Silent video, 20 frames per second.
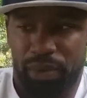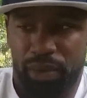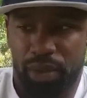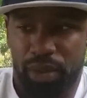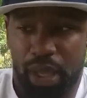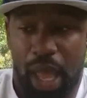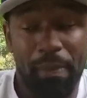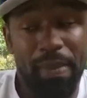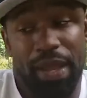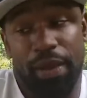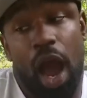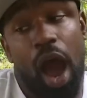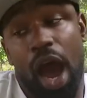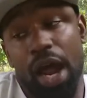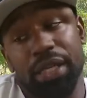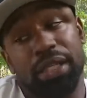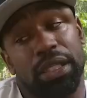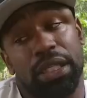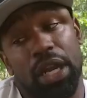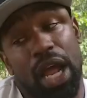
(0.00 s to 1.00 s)
I mean,
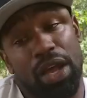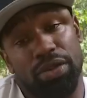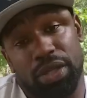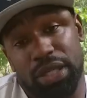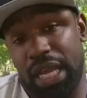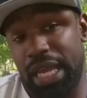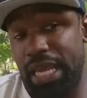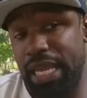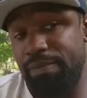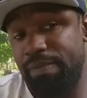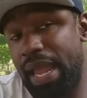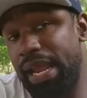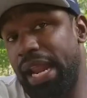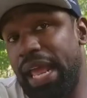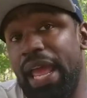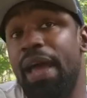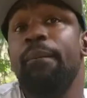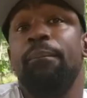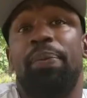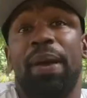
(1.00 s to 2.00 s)
honestly, I'll say he made
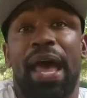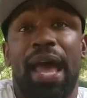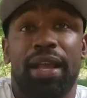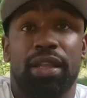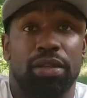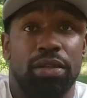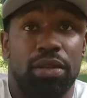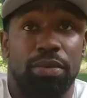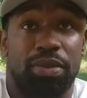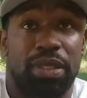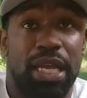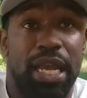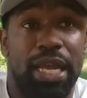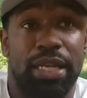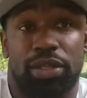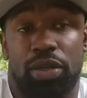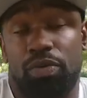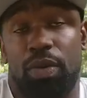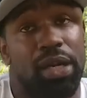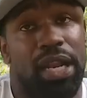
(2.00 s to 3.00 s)
an impact. You know what I'm saying?
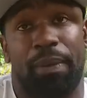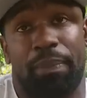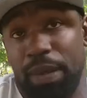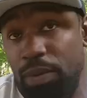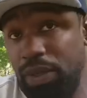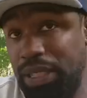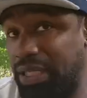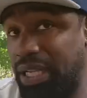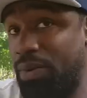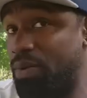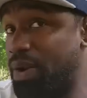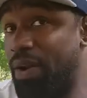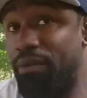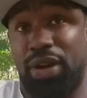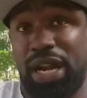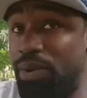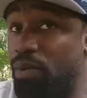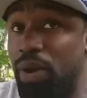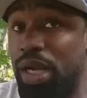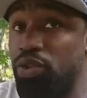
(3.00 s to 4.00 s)
So like people can say whatever
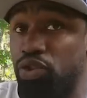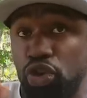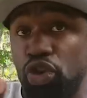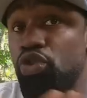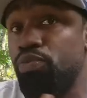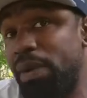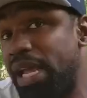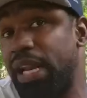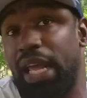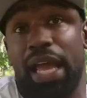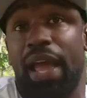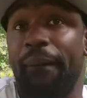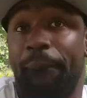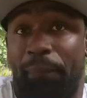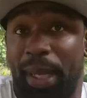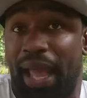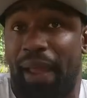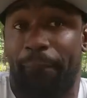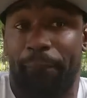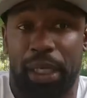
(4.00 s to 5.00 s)
they want. Dude made an
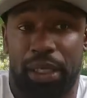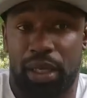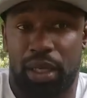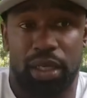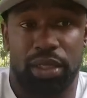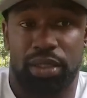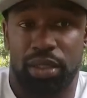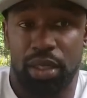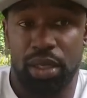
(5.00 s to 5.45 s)
impact because